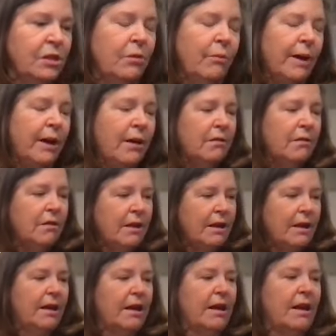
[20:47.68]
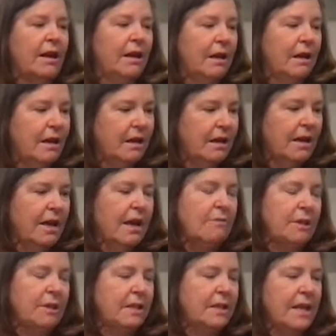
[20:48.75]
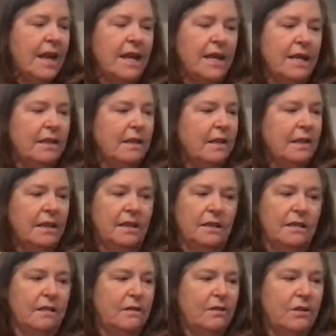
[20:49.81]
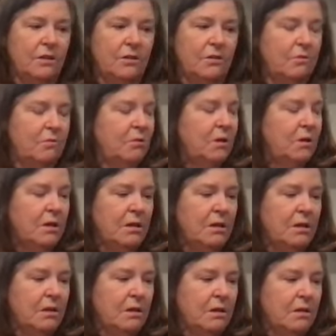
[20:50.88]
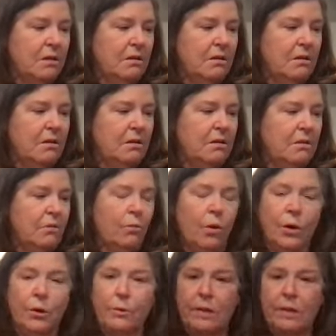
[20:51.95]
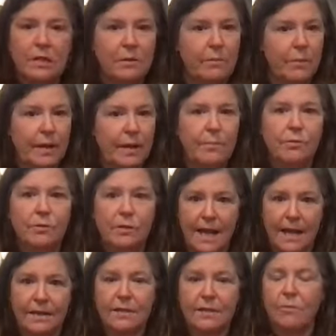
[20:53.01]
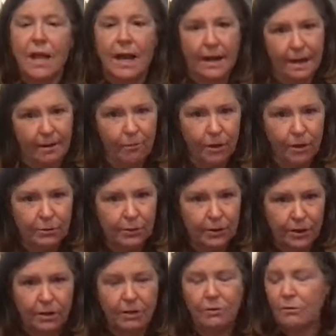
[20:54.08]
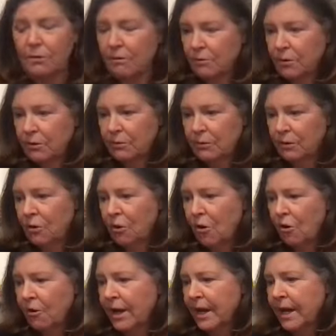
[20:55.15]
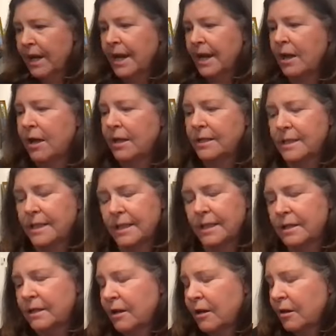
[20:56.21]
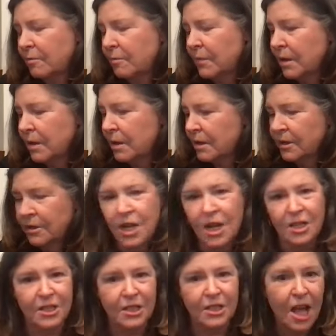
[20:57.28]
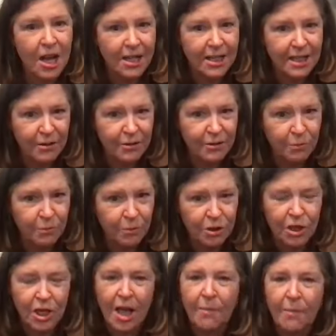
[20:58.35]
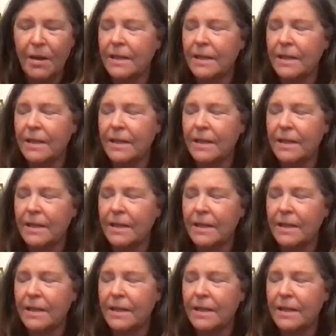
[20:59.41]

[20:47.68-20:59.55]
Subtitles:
Well, I would say that to work with some people, take some, like I worked with you, I worked with Laurie, I did Doug Stockdale's workshop.